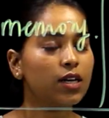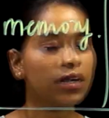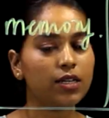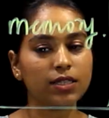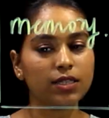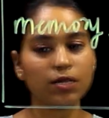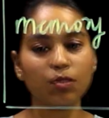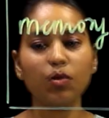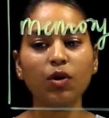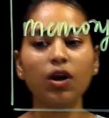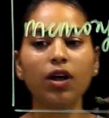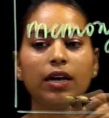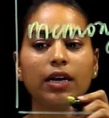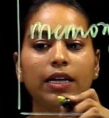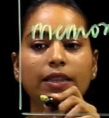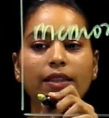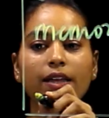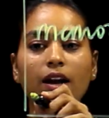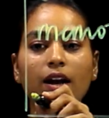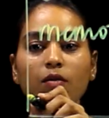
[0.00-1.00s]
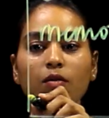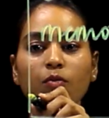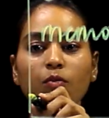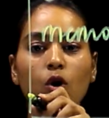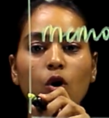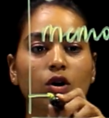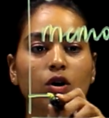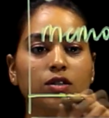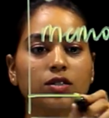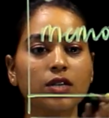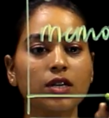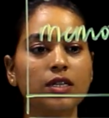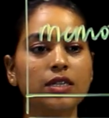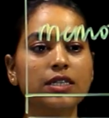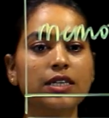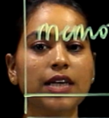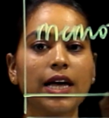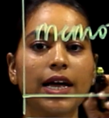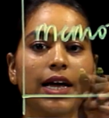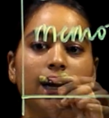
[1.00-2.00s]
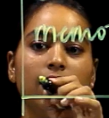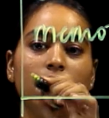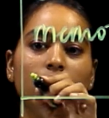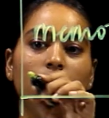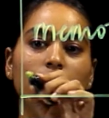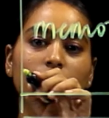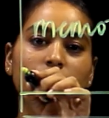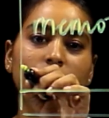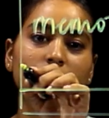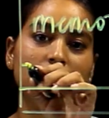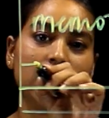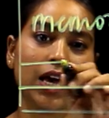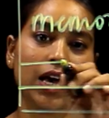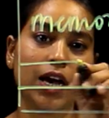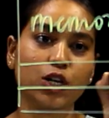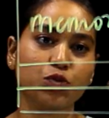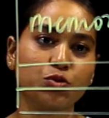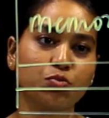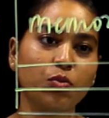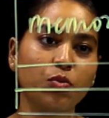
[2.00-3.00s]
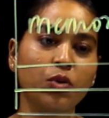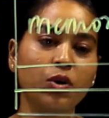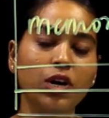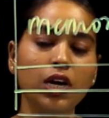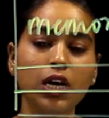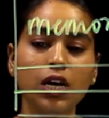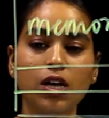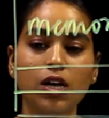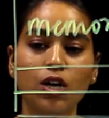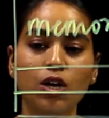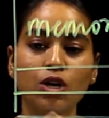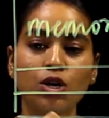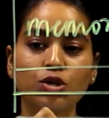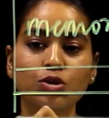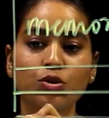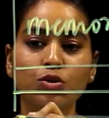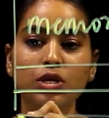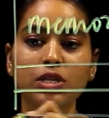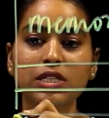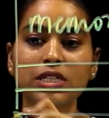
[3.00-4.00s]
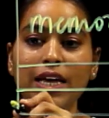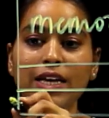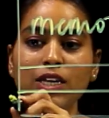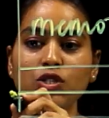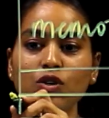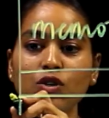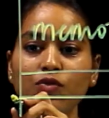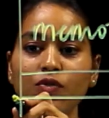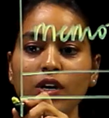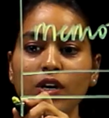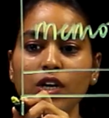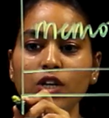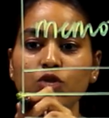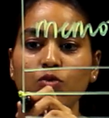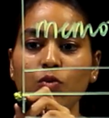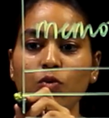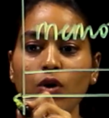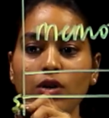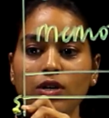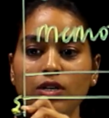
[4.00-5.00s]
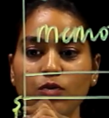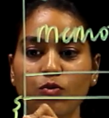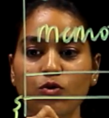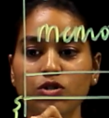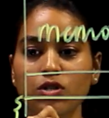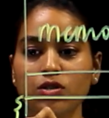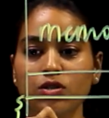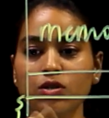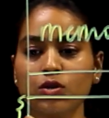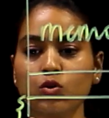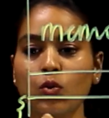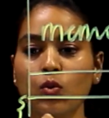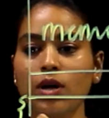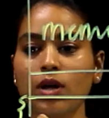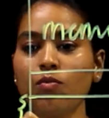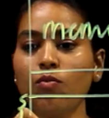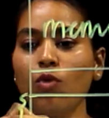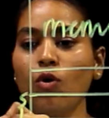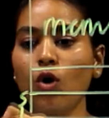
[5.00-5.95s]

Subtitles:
Similarly, there are blocks inside of the cache memory. So the size of each block, suppose this is one